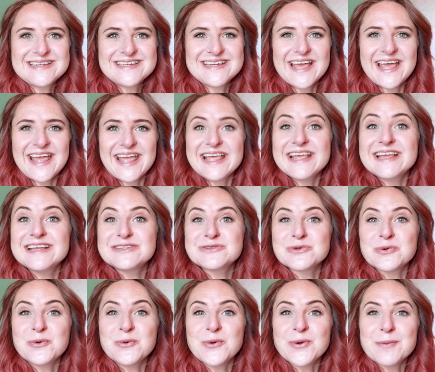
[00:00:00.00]
today is
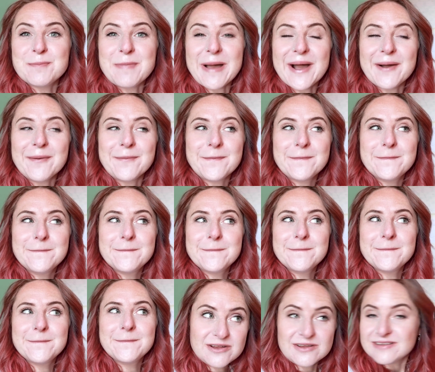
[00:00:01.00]
all about
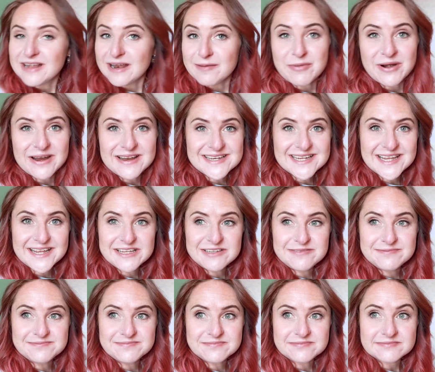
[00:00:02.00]

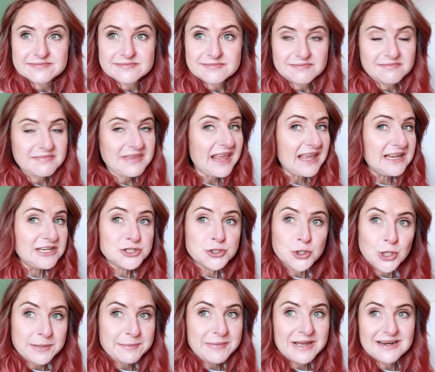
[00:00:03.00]
celebrating,
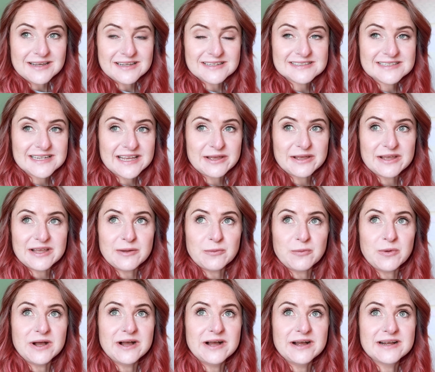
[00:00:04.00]
enjoying my last day
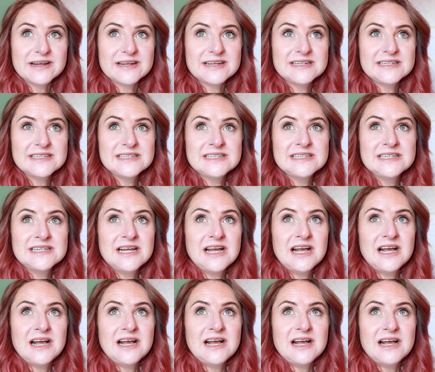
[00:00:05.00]
at work.
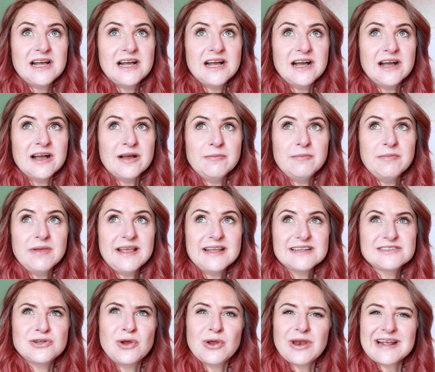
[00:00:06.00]

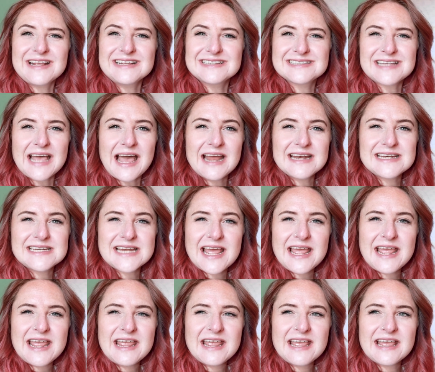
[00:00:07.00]
It's not like a sad
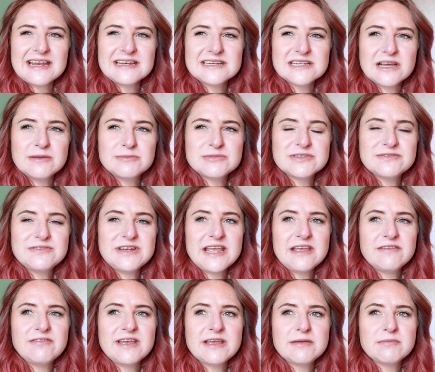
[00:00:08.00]
day in terms of
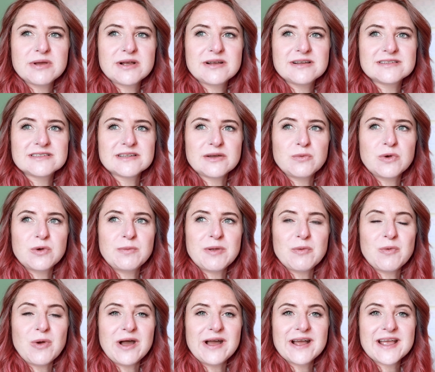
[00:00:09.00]
leaving because I will be
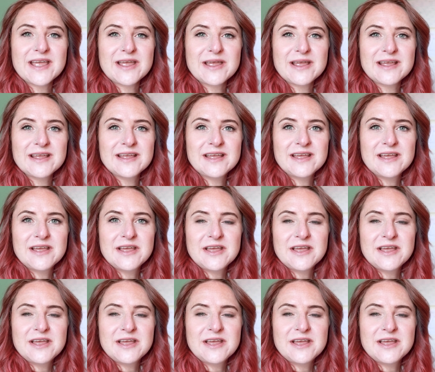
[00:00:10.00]
working